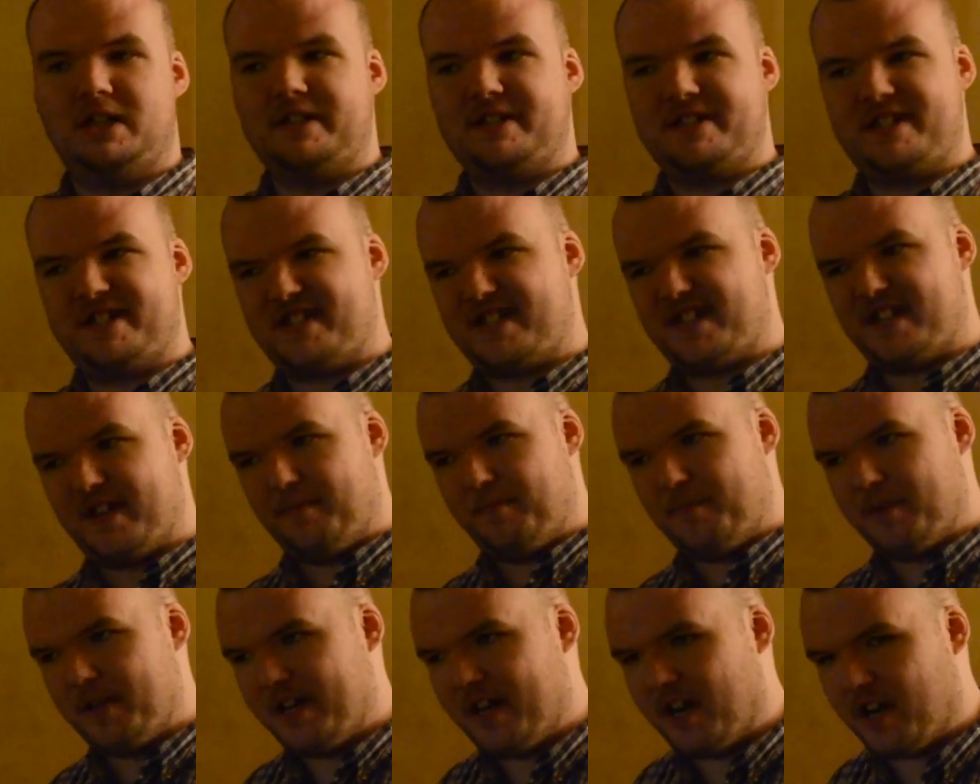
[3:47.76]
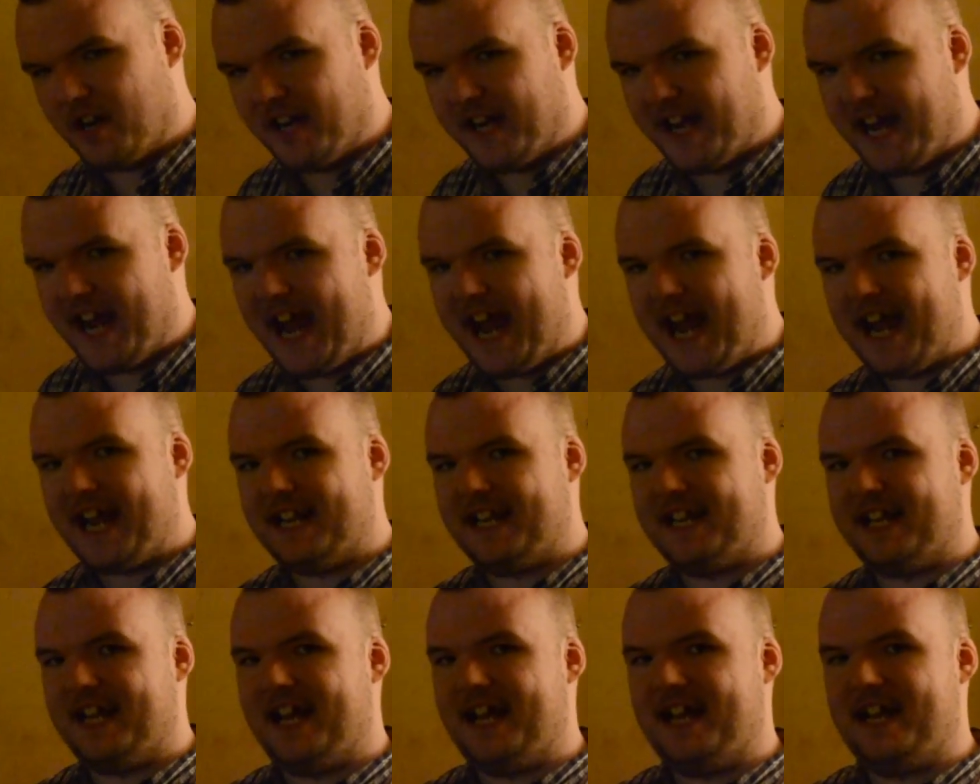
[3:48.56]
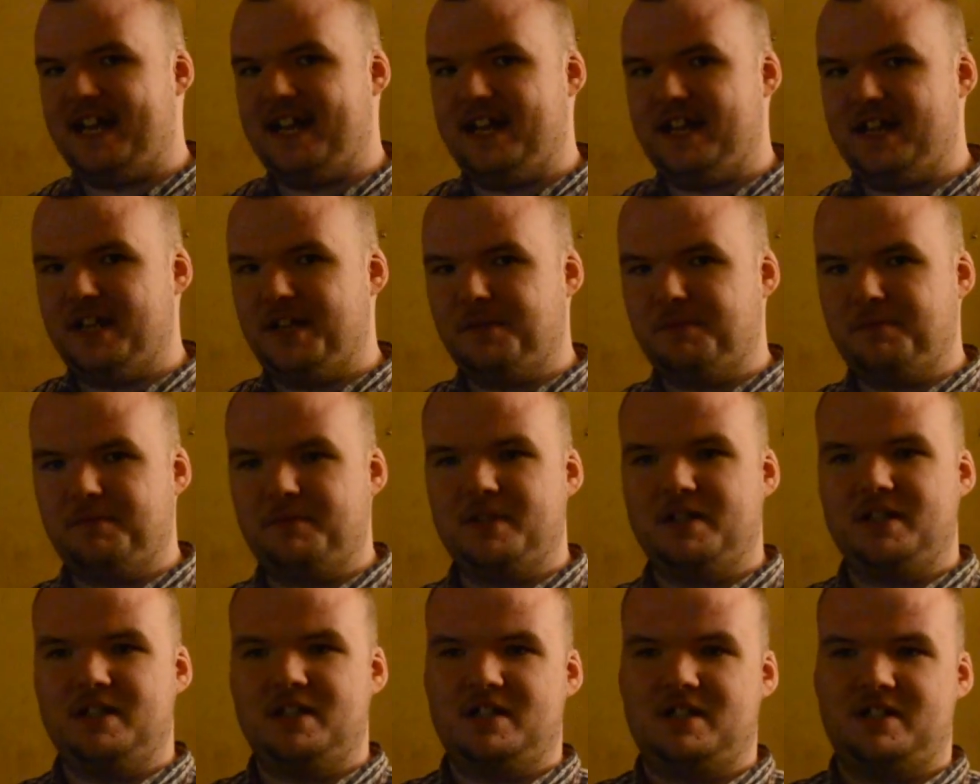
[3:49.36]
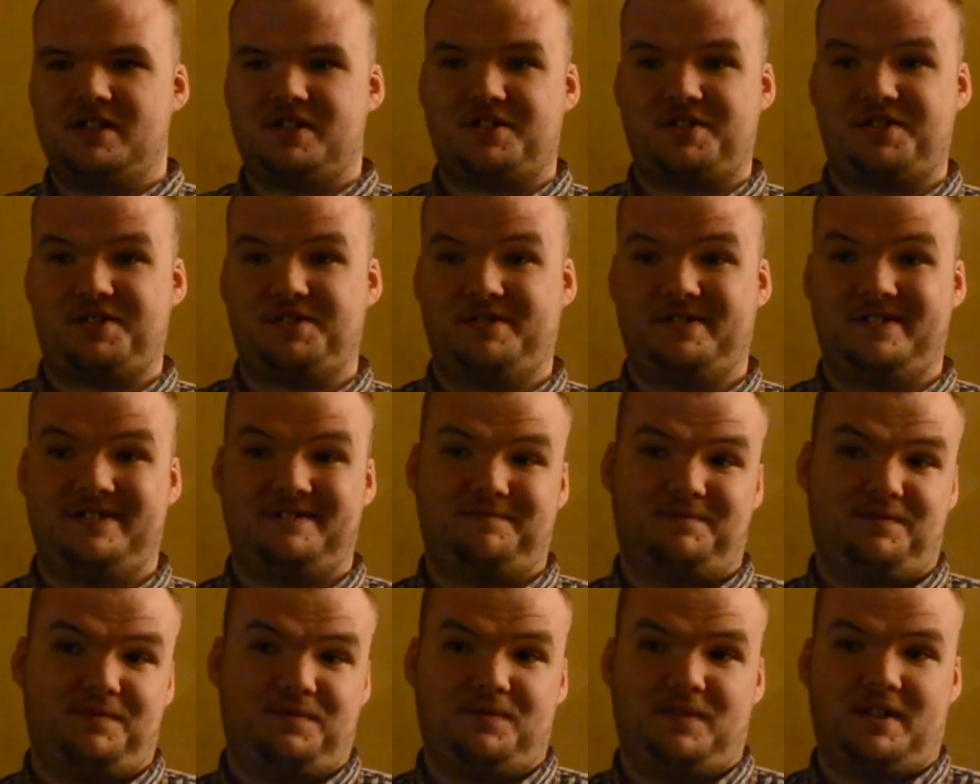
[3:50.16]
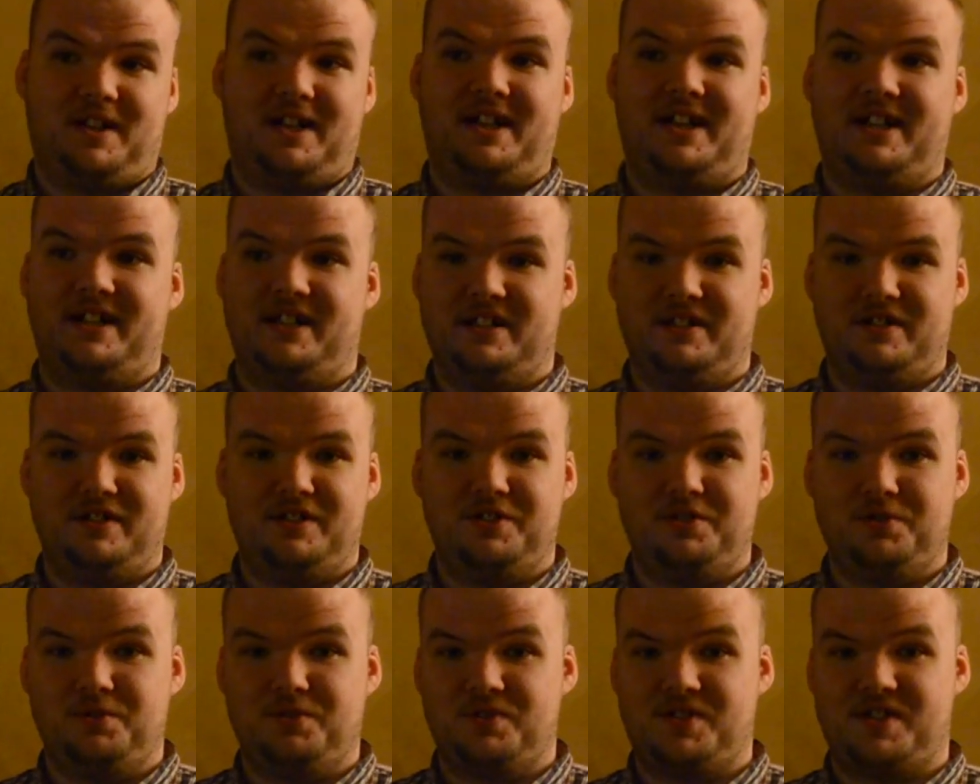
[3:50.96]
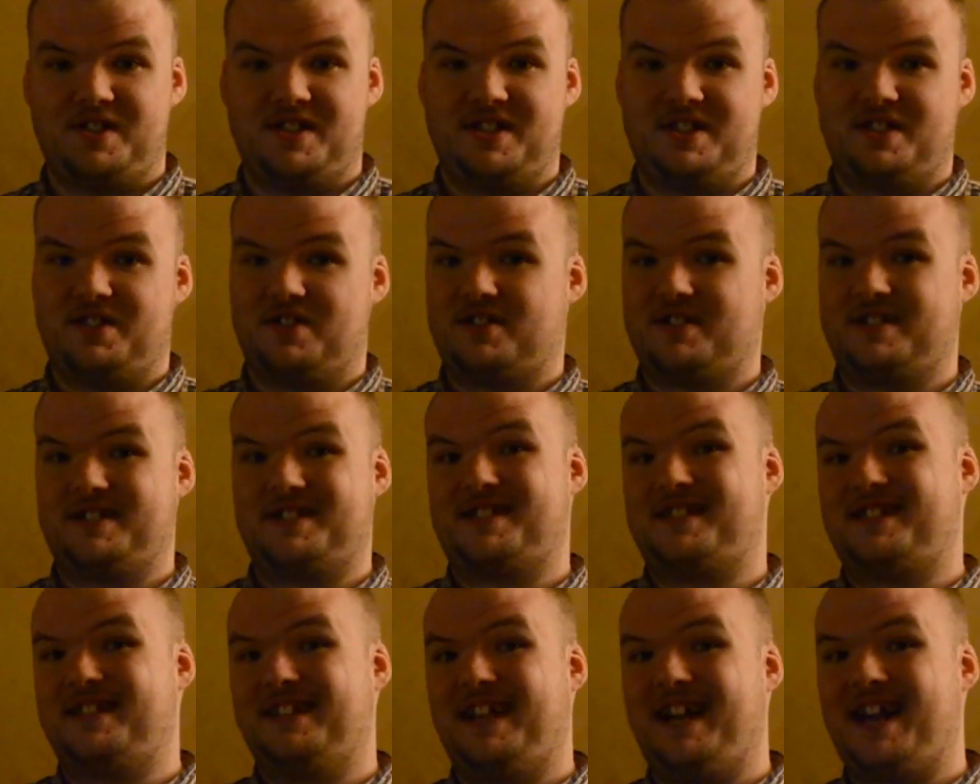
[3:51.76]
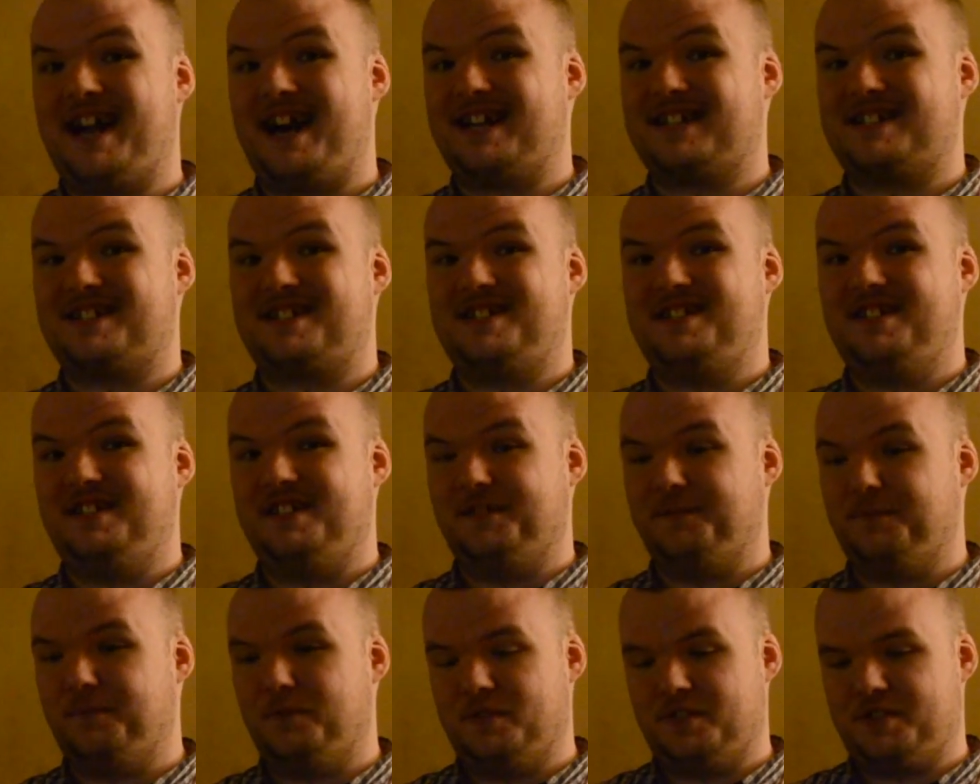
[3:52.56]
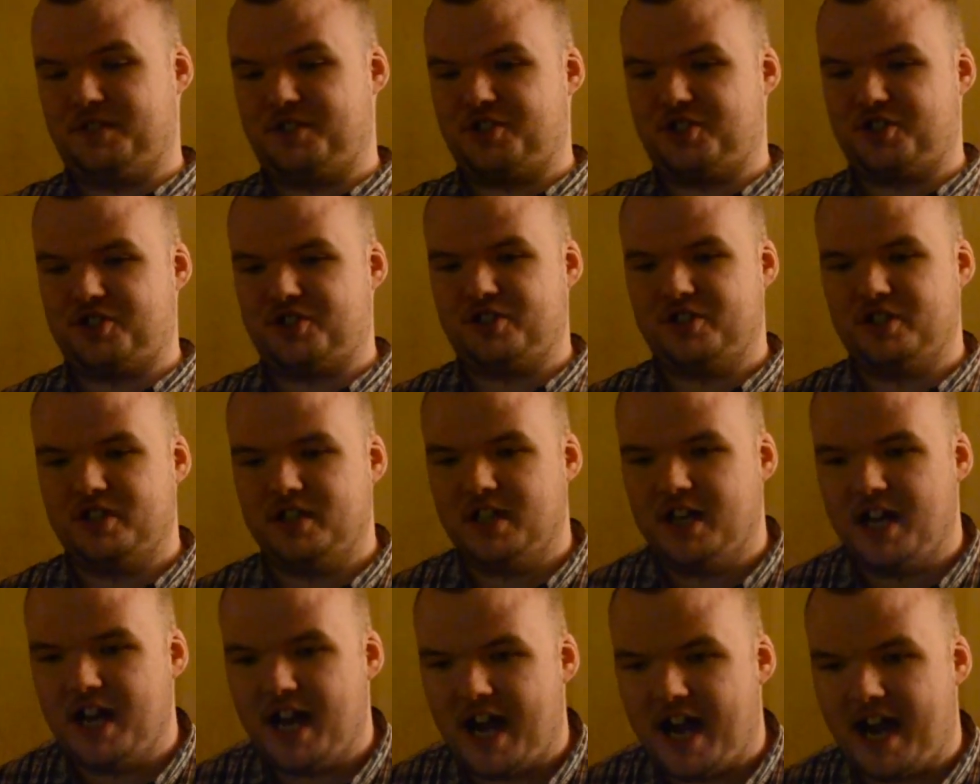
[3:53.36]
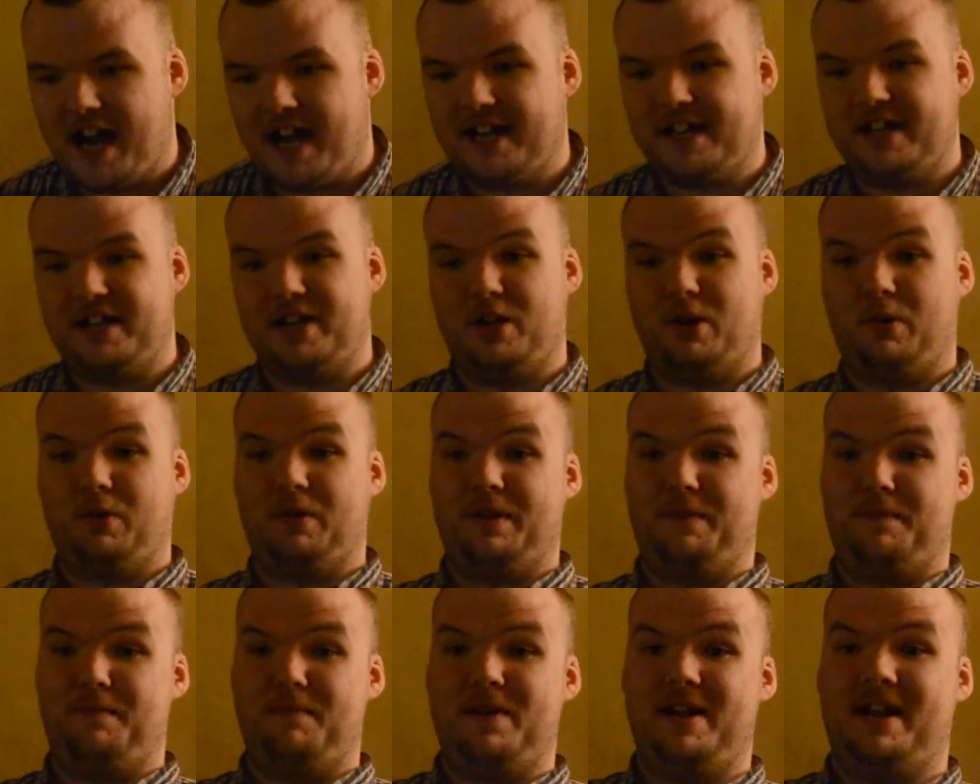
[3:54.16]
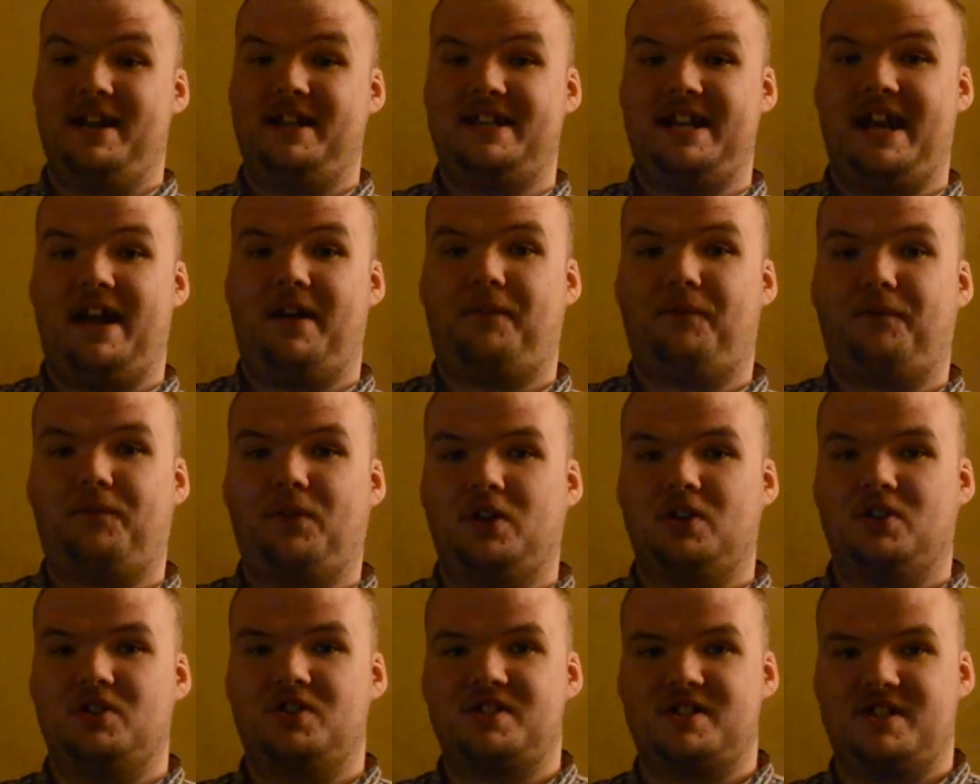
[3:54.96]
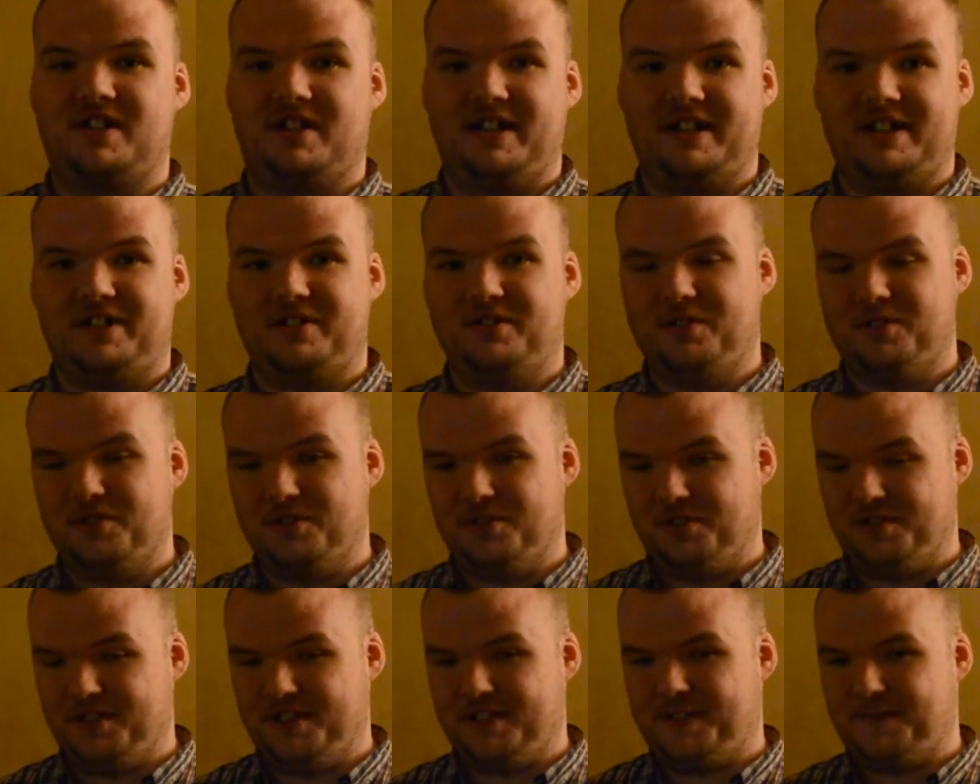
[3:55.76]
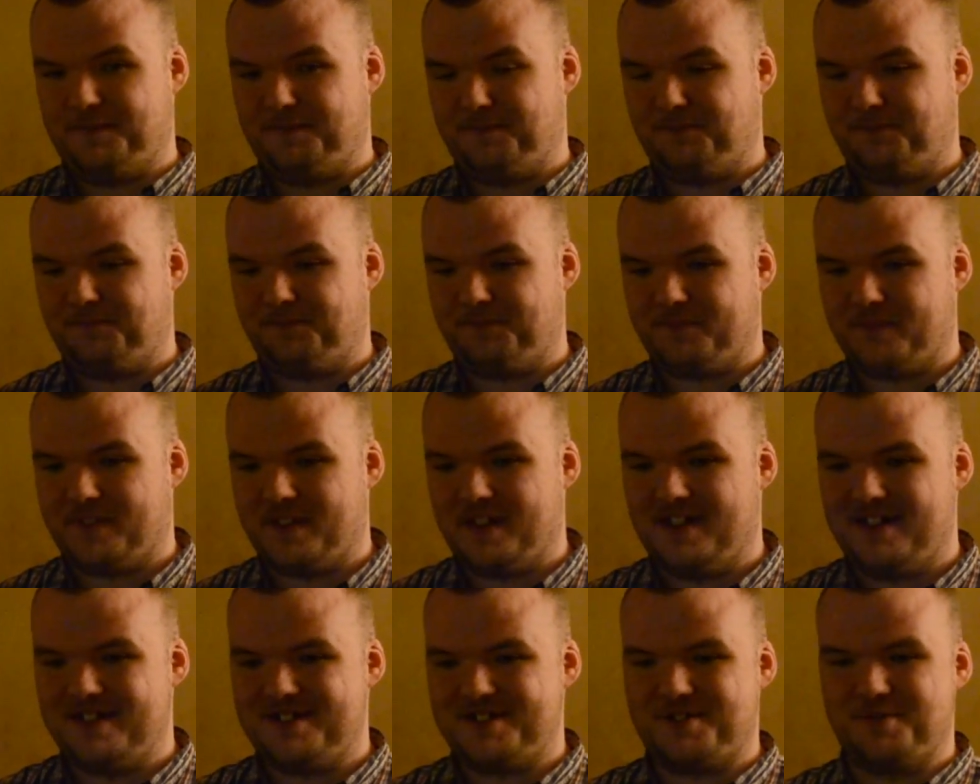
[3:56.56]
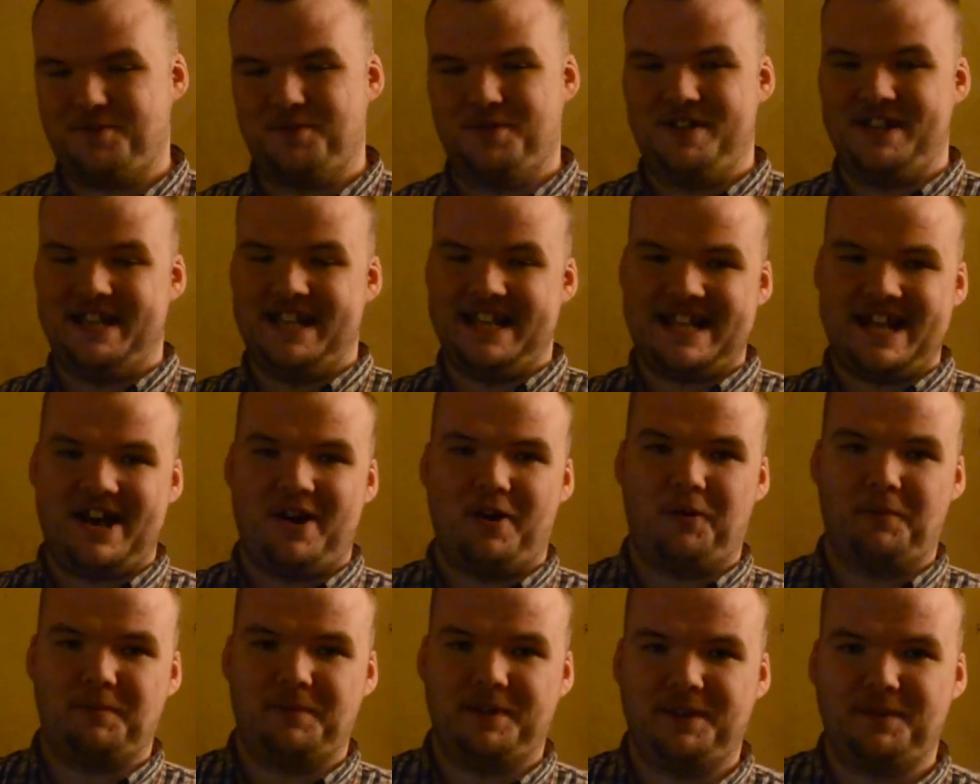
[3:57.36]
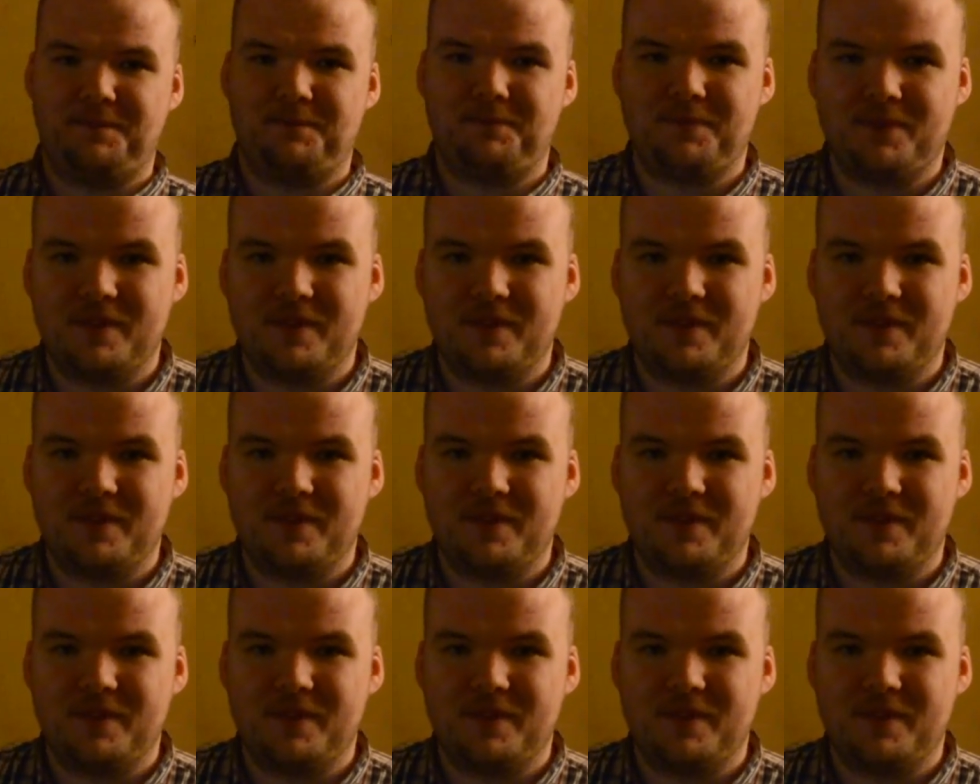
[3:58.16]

Somebody already had that name. But she went, fine, do Zdravstvuyte, Kak si, which I didn't know what it meant at first till I Googled it. She wouldn't tell me.